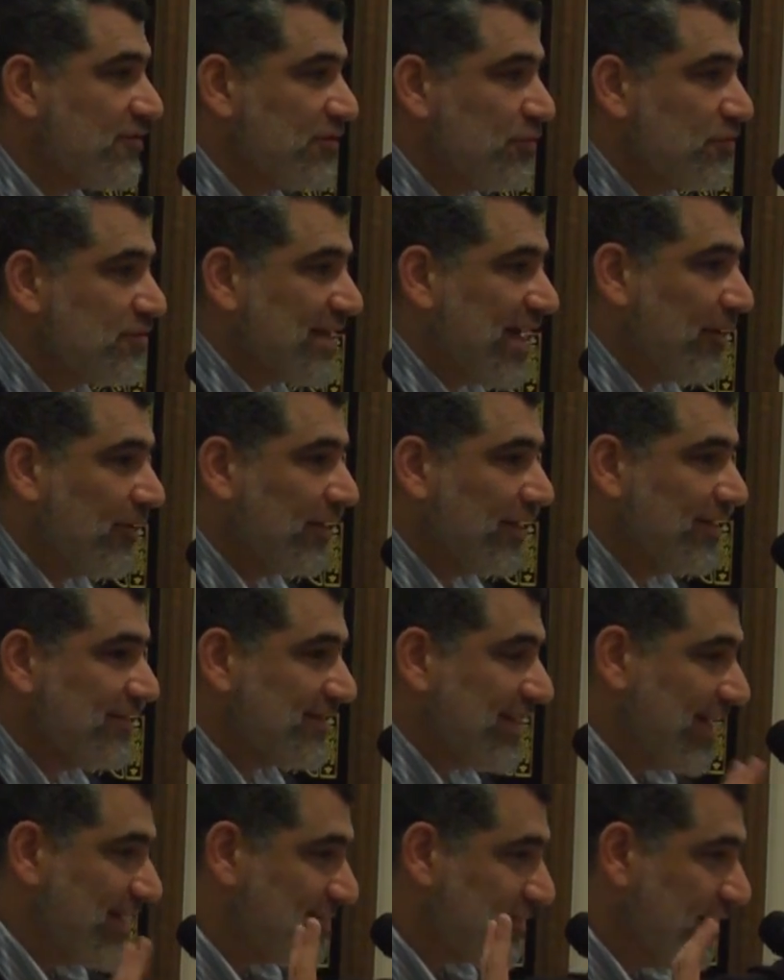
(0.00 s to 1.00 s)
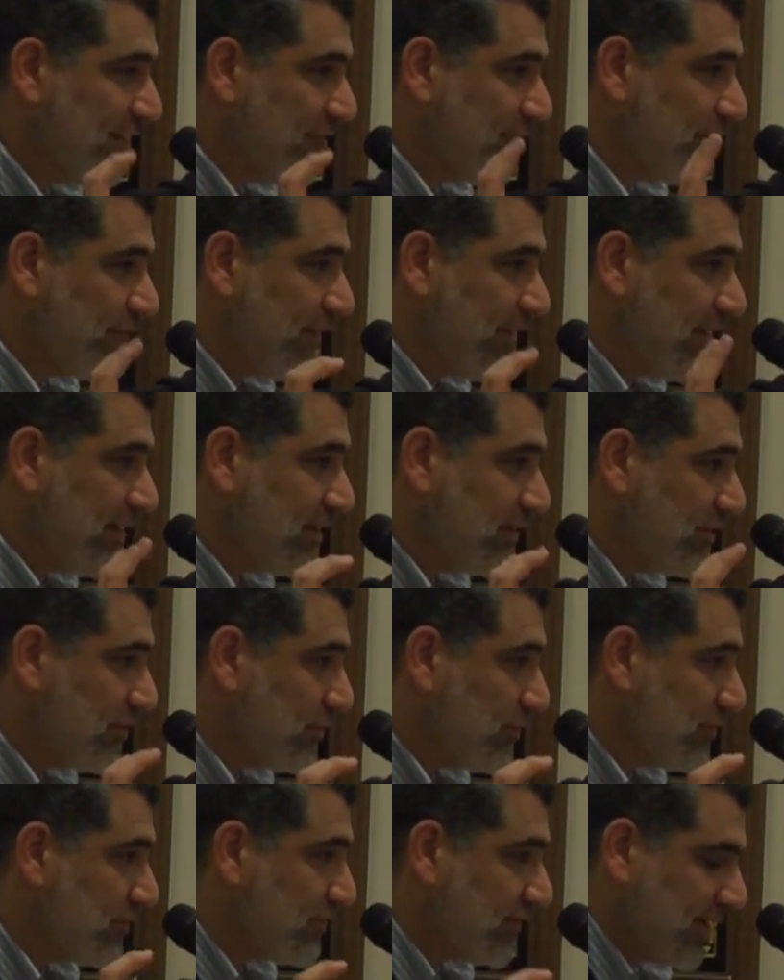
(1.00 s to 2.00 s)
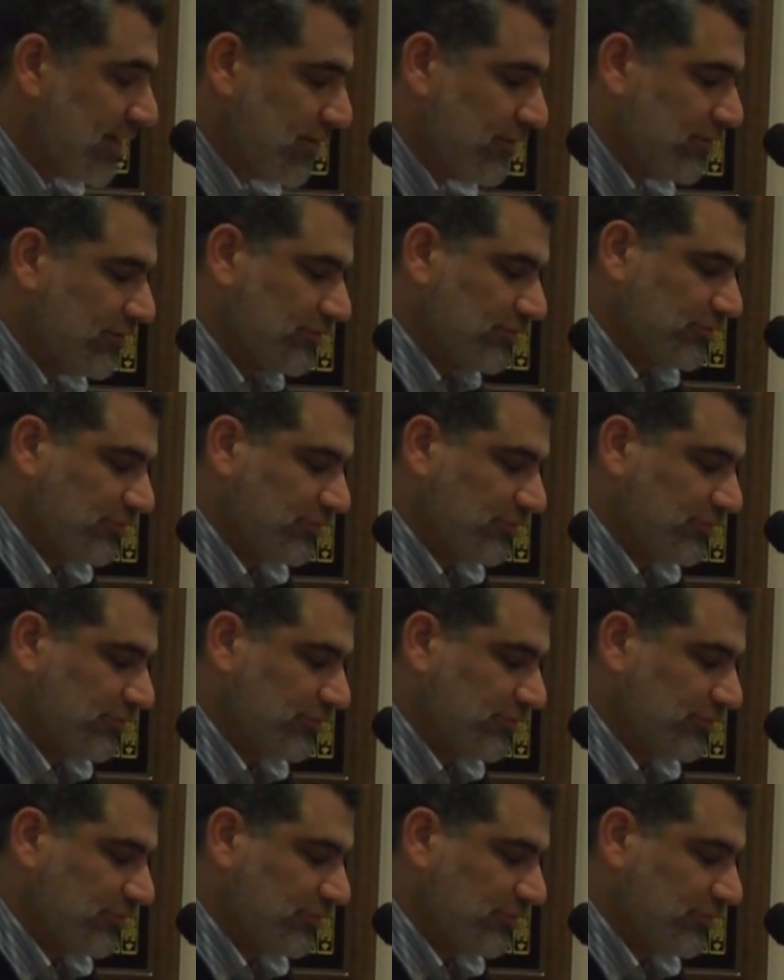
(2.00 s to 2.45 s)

news outlets as fake news now.